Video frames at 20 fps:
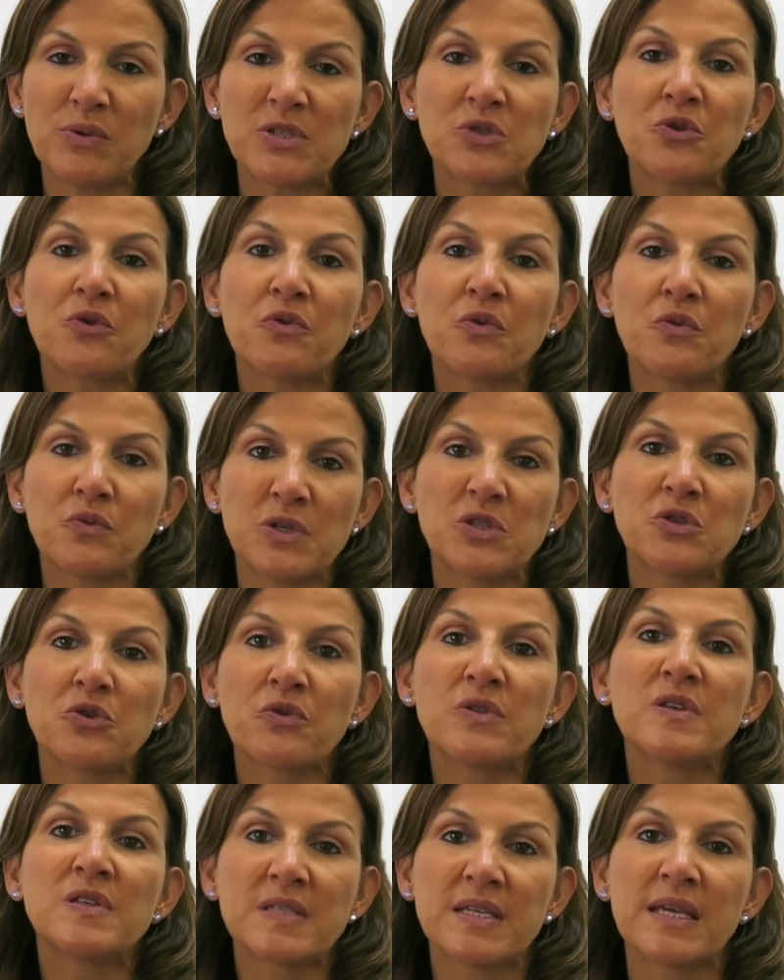We saw
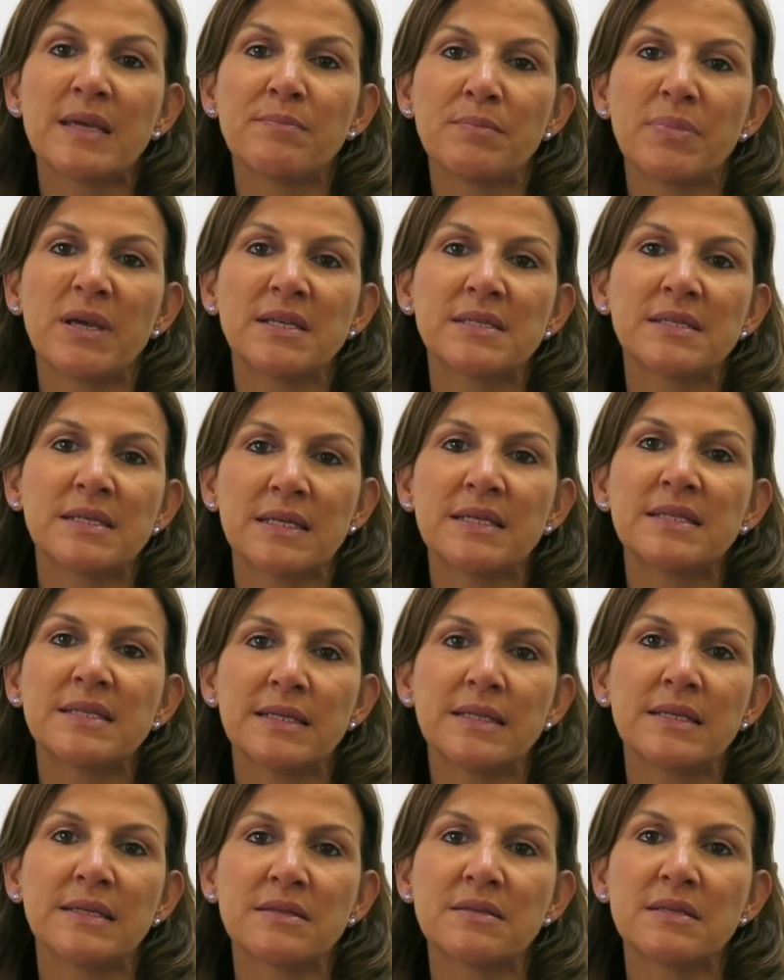the same pace in
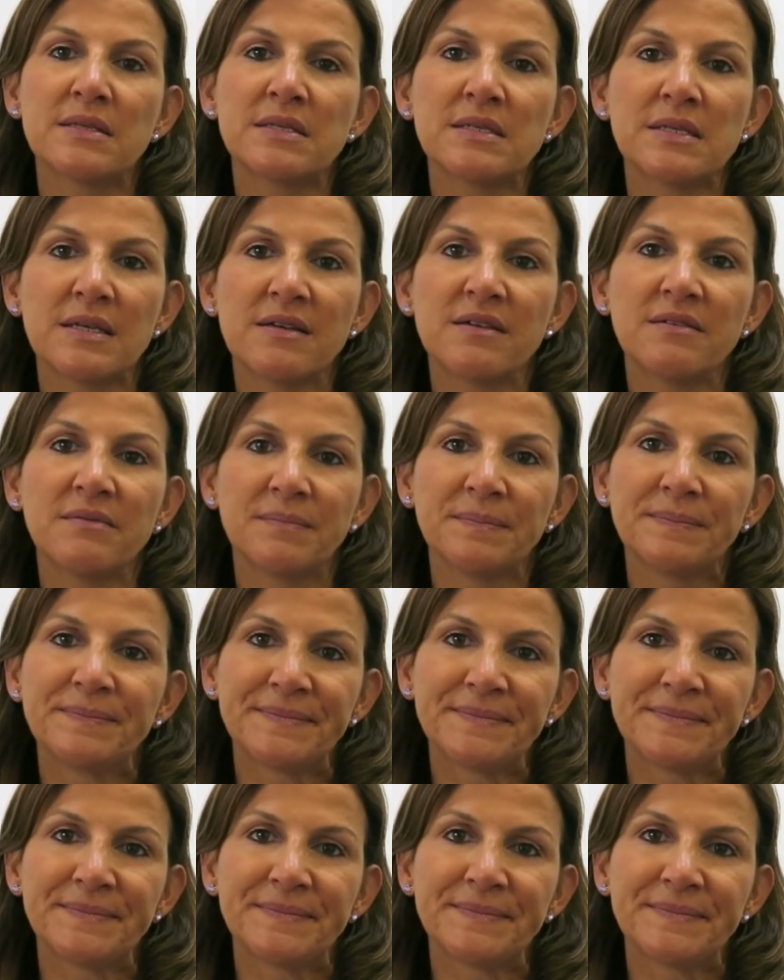Italy this year.